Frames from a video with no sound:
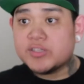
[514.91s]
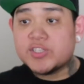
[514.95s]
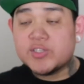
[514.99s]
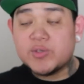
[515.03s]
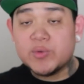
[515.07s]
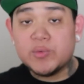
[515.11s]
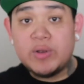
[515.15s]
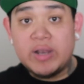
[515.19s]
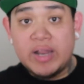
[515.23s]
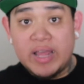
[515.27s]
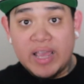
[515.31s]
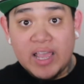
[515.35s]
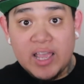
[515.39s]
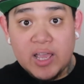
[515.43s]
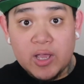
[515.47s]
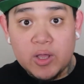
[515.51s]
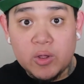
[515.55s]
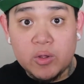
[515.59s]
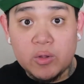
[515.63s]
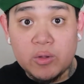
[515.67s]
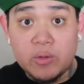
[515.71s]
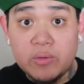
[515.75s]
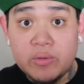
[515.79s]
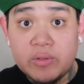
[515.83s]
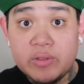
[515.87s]
So
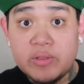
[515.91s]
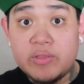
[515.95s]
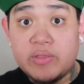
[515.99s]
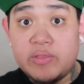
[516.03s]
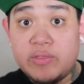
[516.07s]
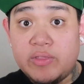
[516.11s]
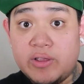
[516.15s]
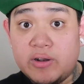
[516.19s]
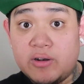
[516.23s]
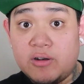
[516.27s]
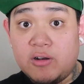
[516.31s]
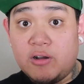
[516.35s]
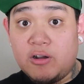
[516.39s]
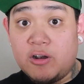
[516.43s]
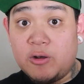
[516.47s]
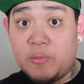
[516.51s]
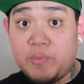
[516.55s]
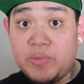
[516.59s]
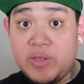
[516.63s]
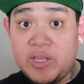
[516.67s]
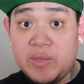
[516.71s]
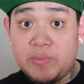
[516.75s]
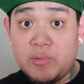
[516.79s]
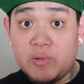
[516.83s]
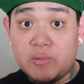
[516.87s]
now there are
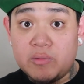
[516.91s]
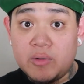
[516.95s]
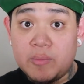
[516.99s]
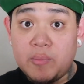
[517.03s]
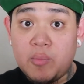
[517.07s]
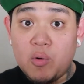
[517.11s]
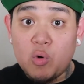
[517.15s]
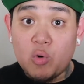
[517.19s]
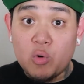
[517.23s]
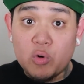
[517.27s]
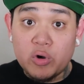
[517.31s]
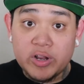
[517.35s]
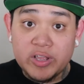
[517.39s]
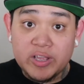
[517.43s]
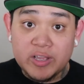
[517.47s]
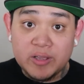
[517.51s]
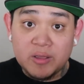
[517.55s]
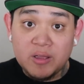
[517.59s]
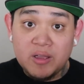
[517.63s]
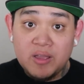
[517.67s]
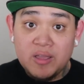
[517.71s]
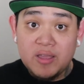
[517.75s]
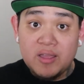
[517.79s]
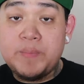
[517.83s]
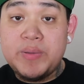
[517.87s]
people
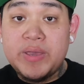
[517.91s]
reporting